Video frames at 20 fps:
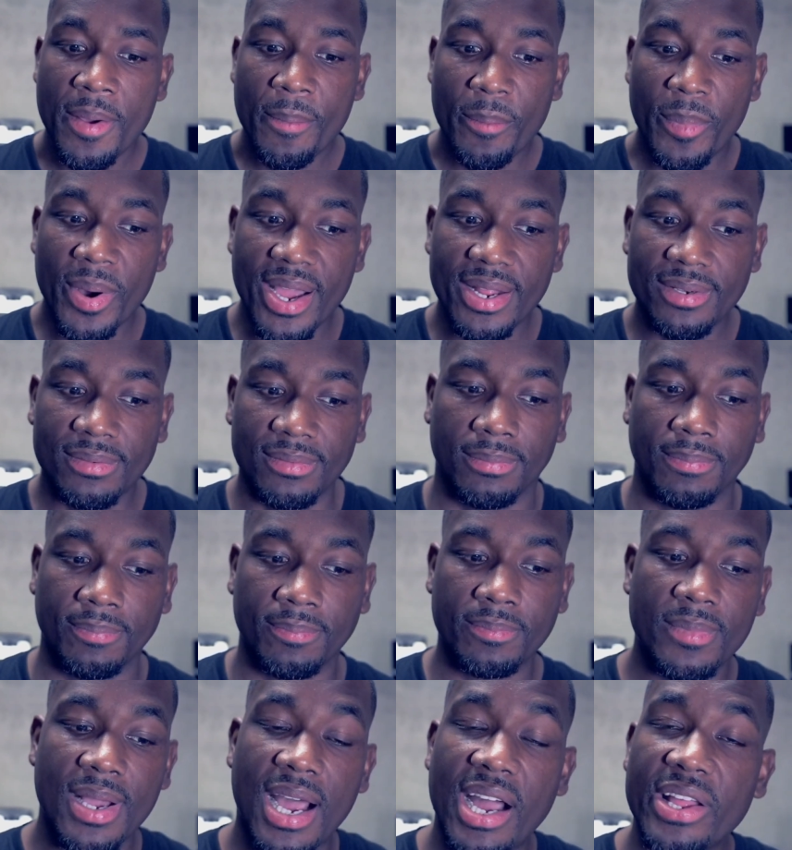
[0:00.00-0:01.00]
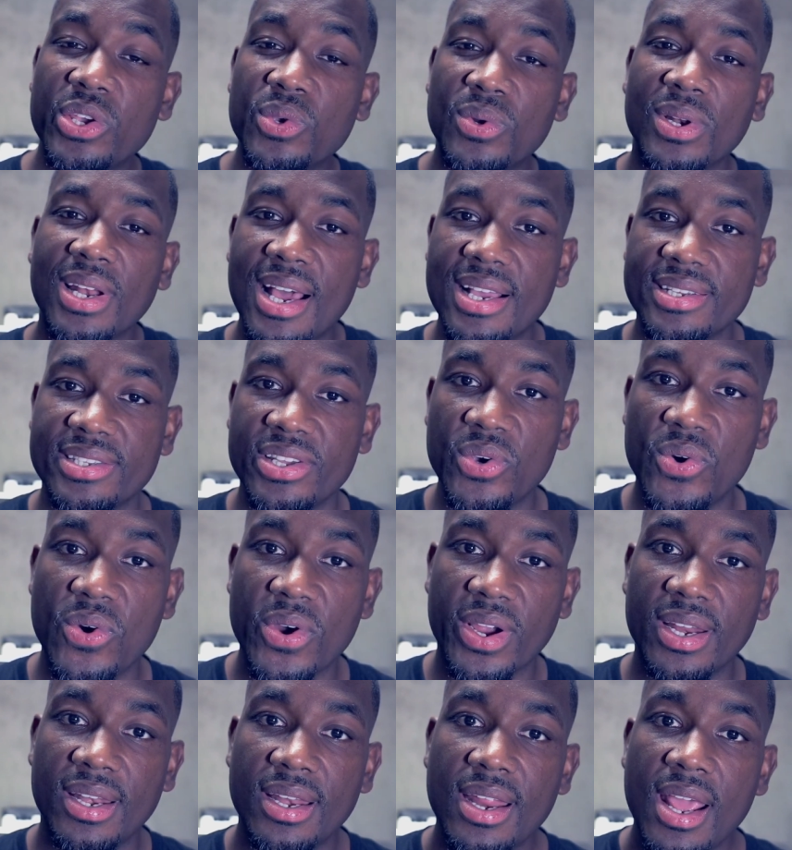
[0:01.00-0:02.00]
But I utilize the
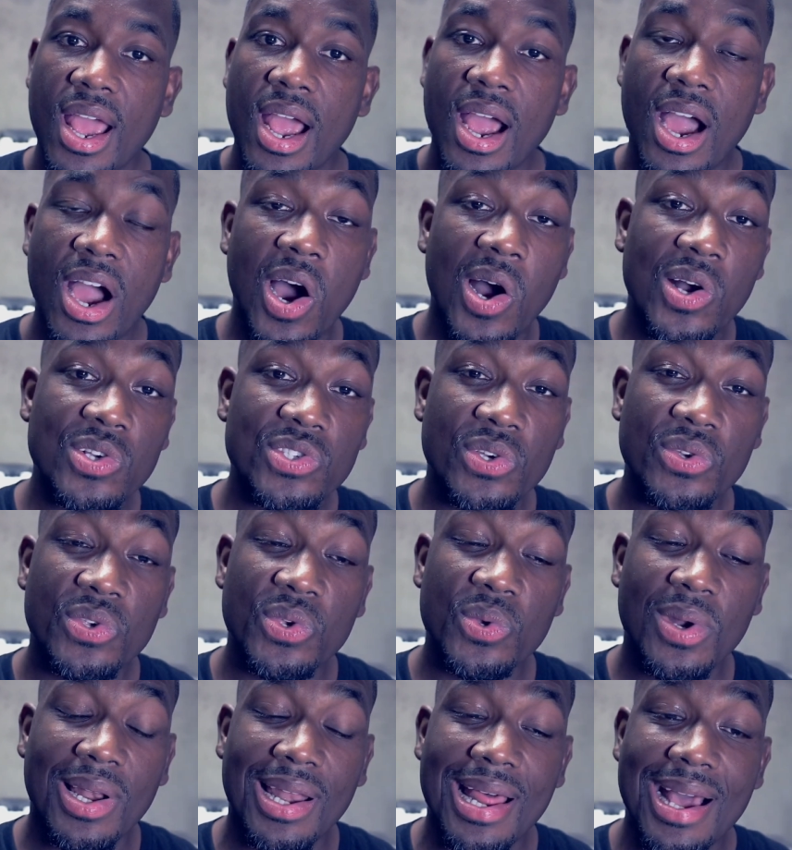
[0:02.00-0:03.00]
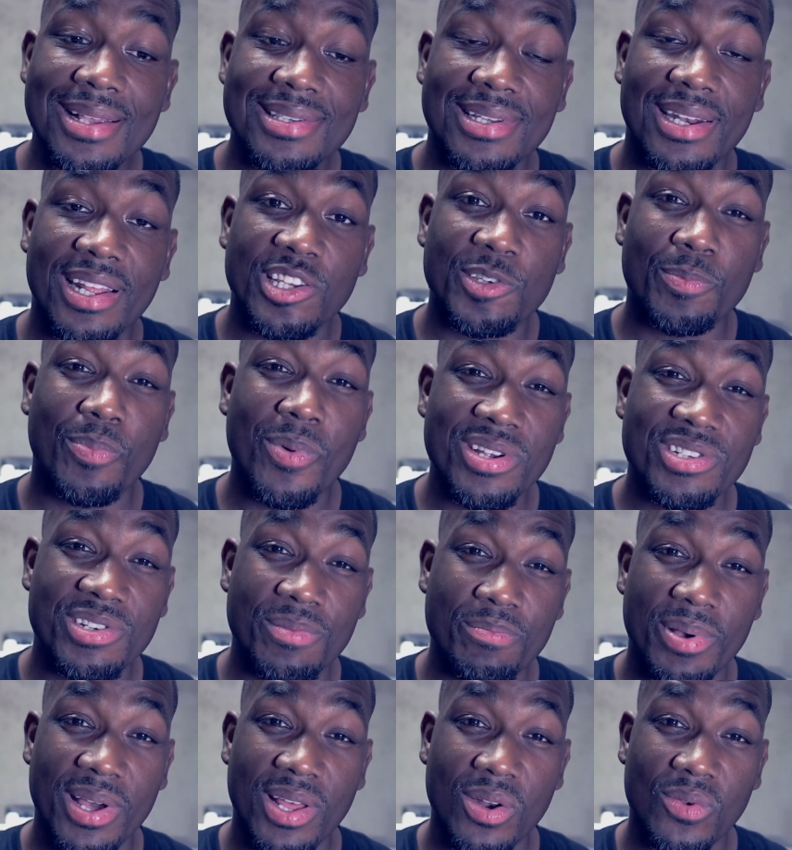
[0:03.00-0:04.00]
organ. I also utilize an expression
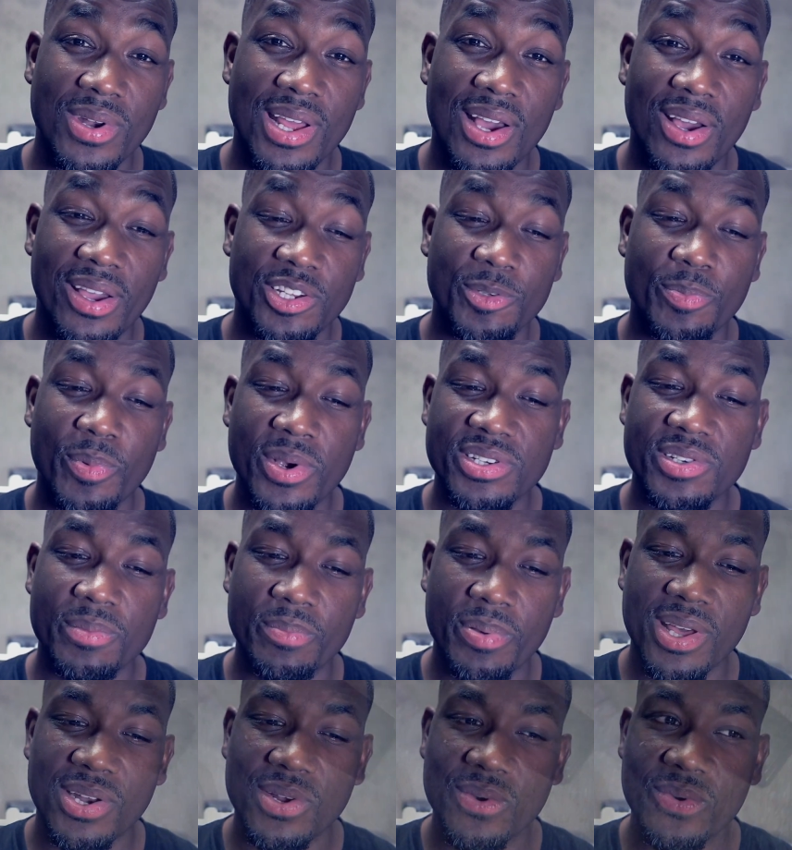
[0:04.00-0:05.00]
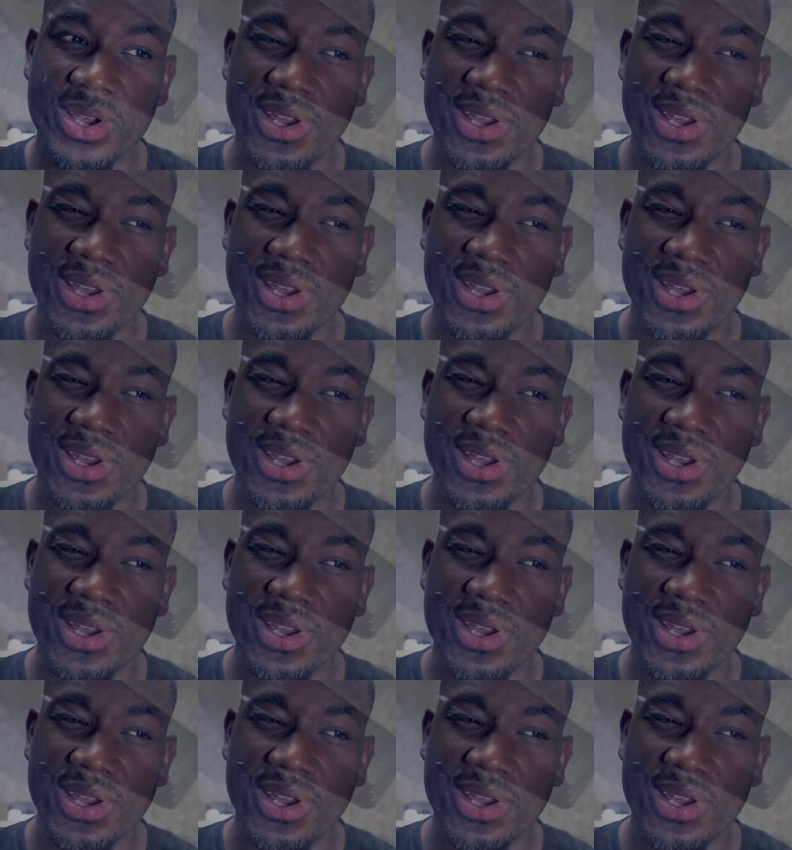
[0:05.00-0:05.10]
pedal. Now, expression pedal